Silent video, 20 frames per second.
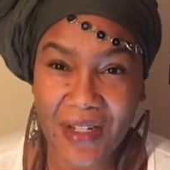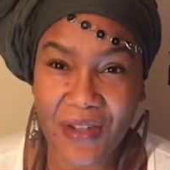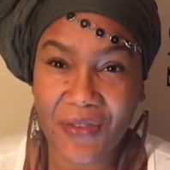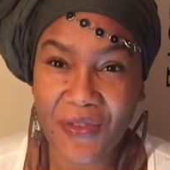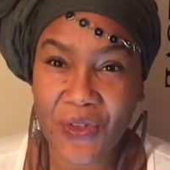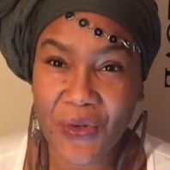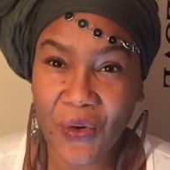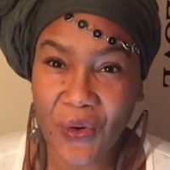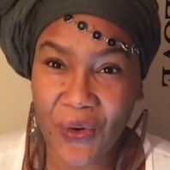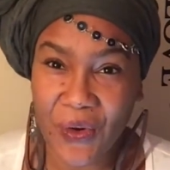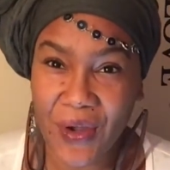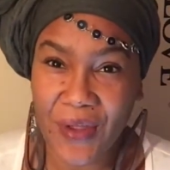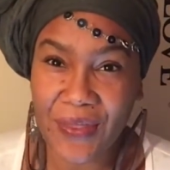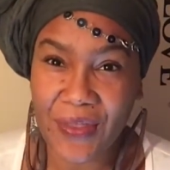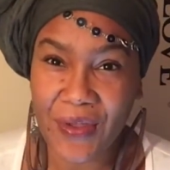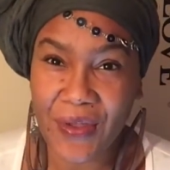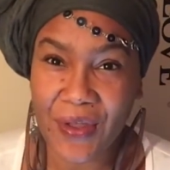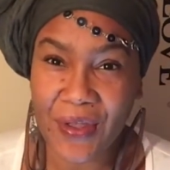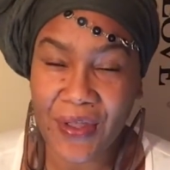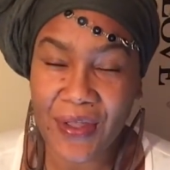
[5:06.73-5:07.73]
If you're on
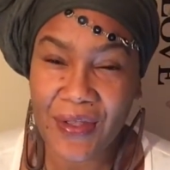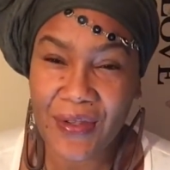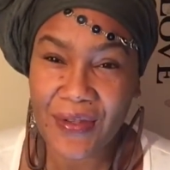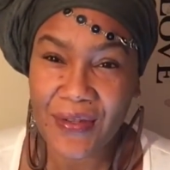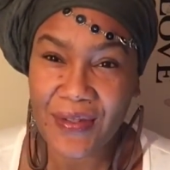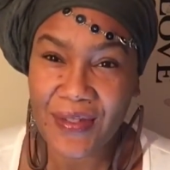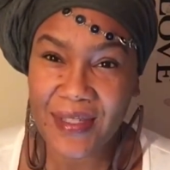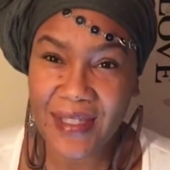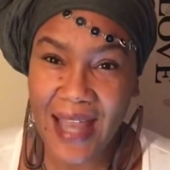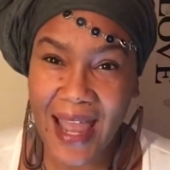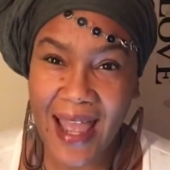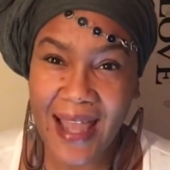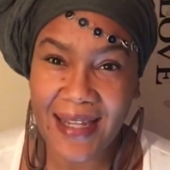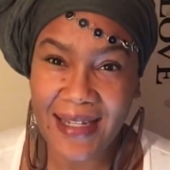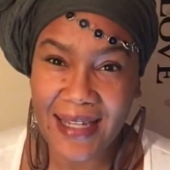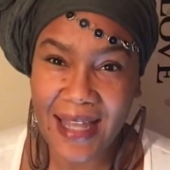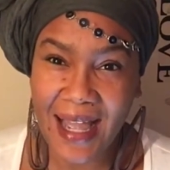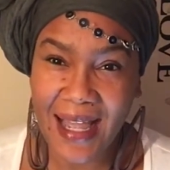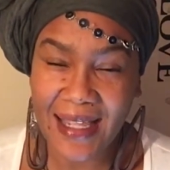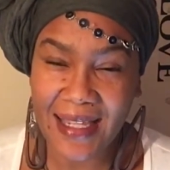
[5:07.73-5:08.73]
the SAD
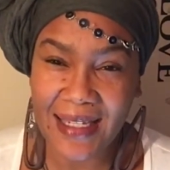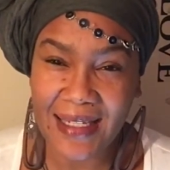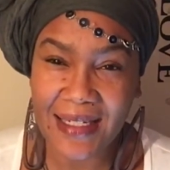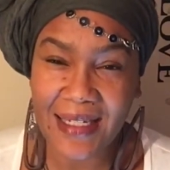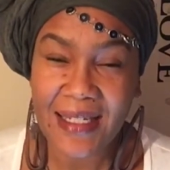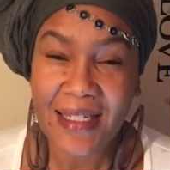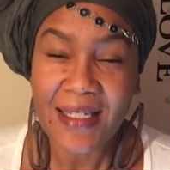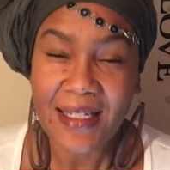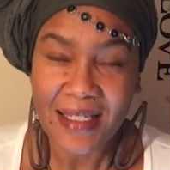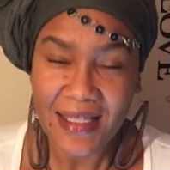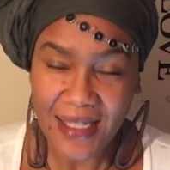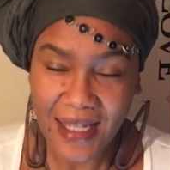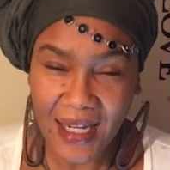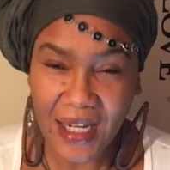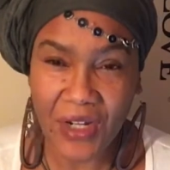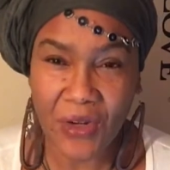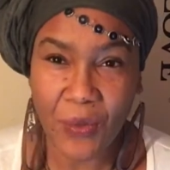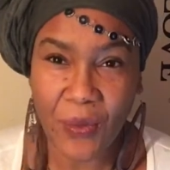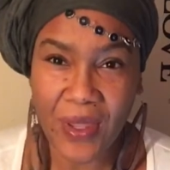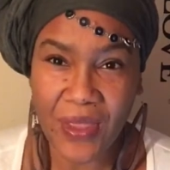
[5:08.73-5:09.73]
diet,
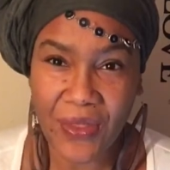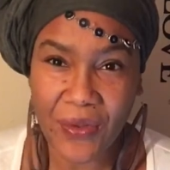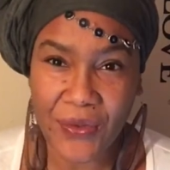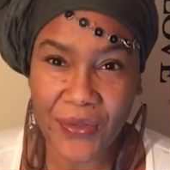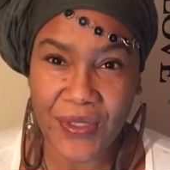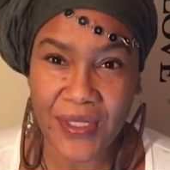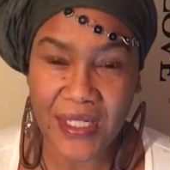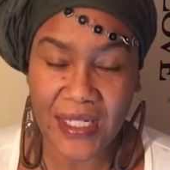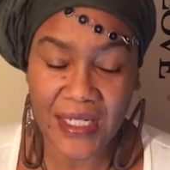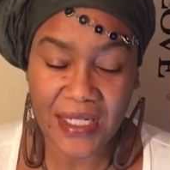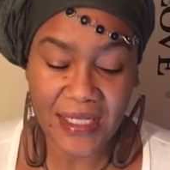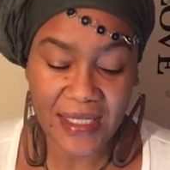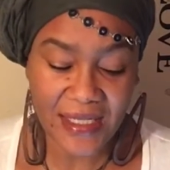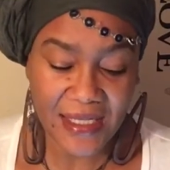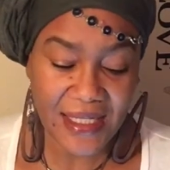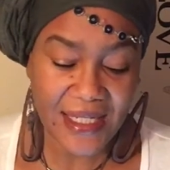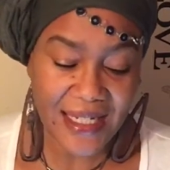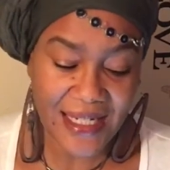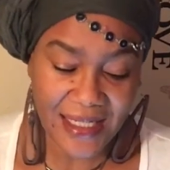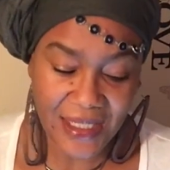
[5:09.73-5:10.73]
taking away those
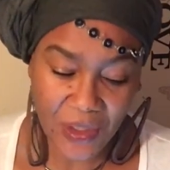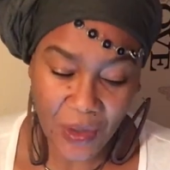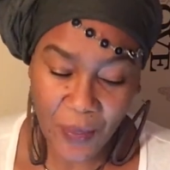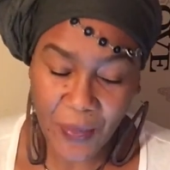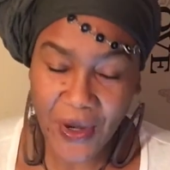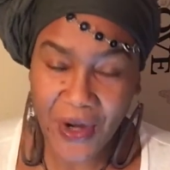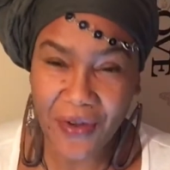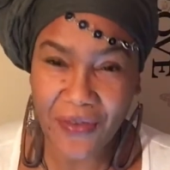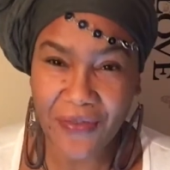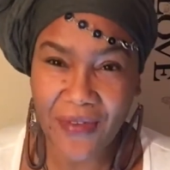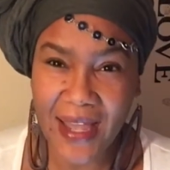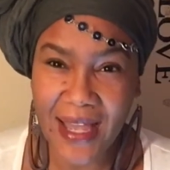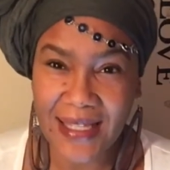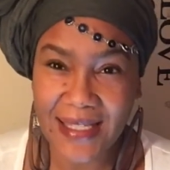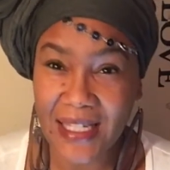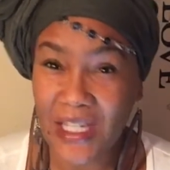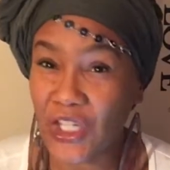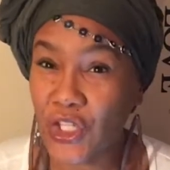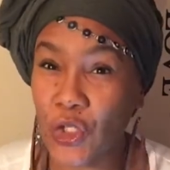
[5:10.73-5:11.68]
things is a part of fasting.